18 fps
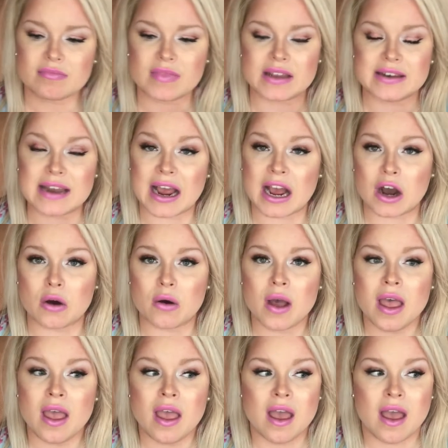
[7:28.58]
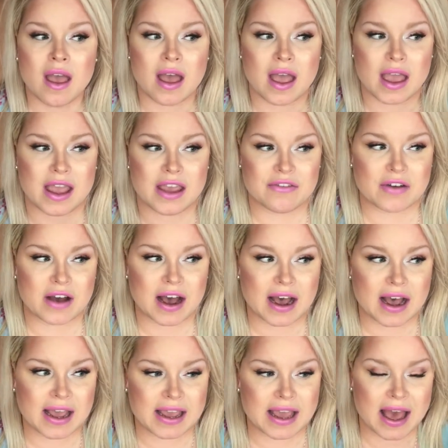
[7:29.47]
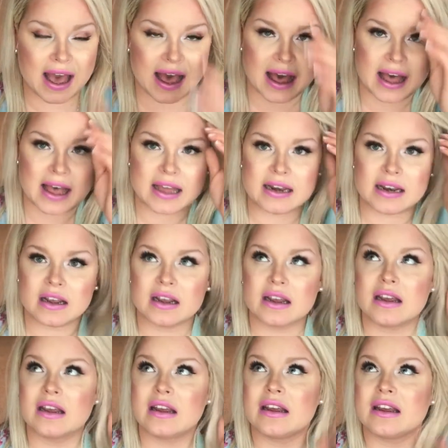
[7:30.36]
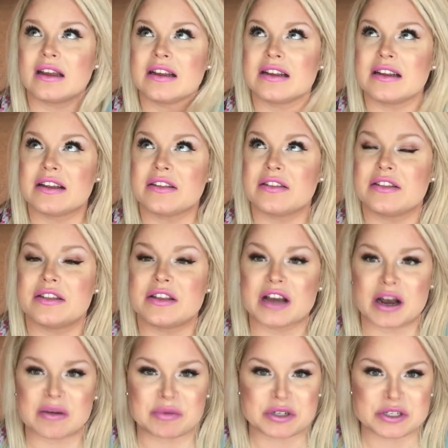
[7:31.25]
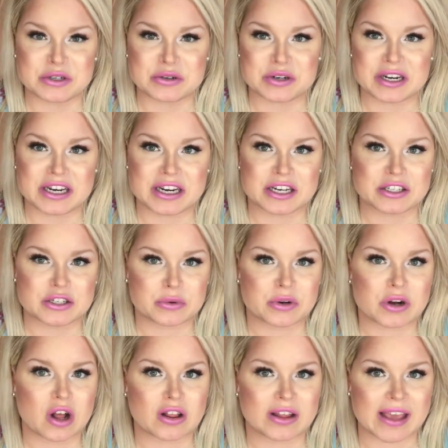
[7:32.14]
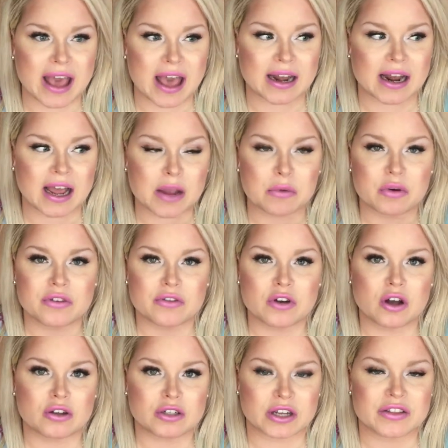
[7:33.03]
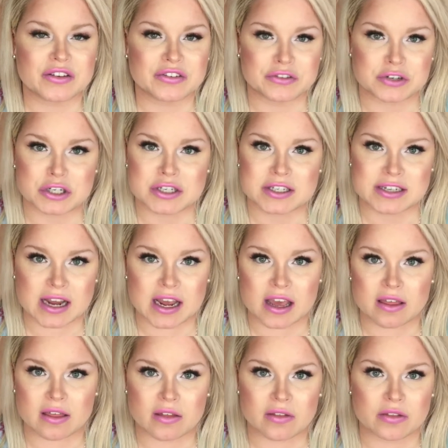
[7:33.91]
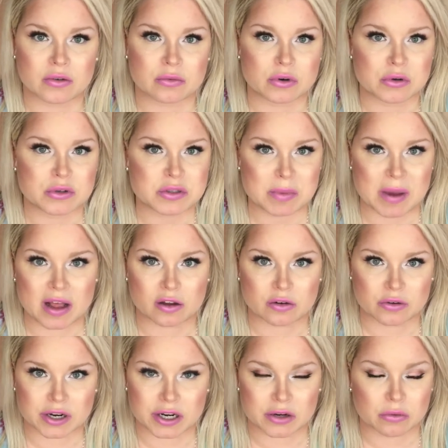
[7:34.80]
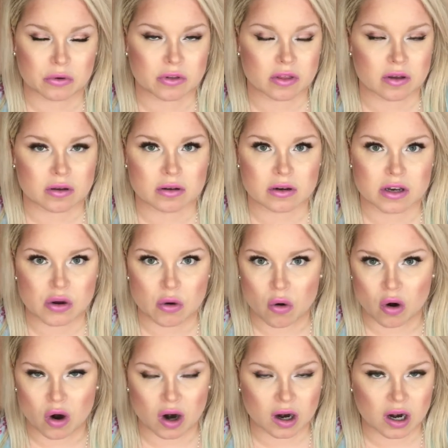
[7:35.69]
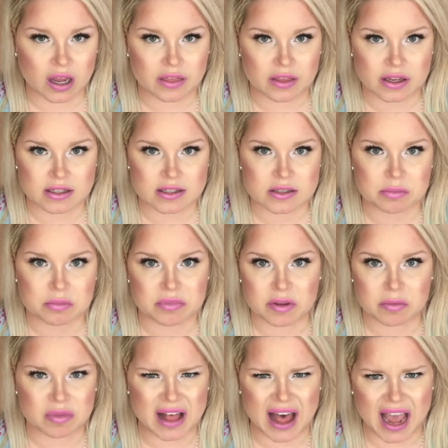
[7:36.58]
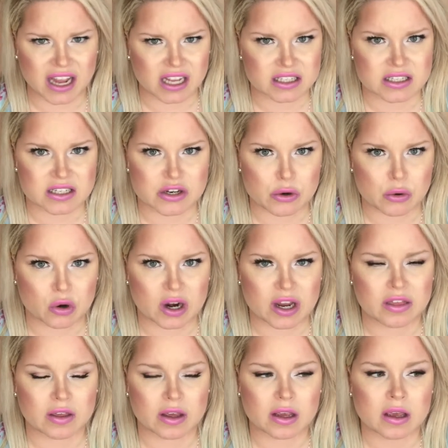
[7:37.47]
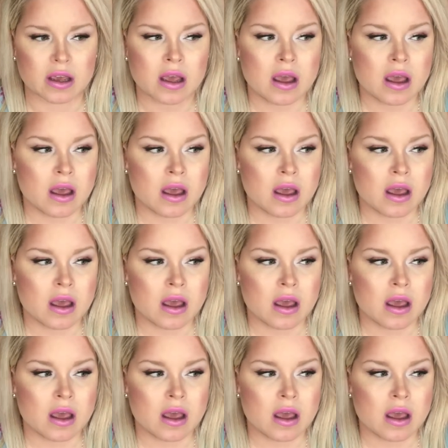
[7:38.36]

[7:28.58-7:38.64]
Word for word: Now, if I had the opportunity to do it all again, I would have called on the first day that the Rose Ballerine or the Noir, I think it's the black, it's Noir, I think,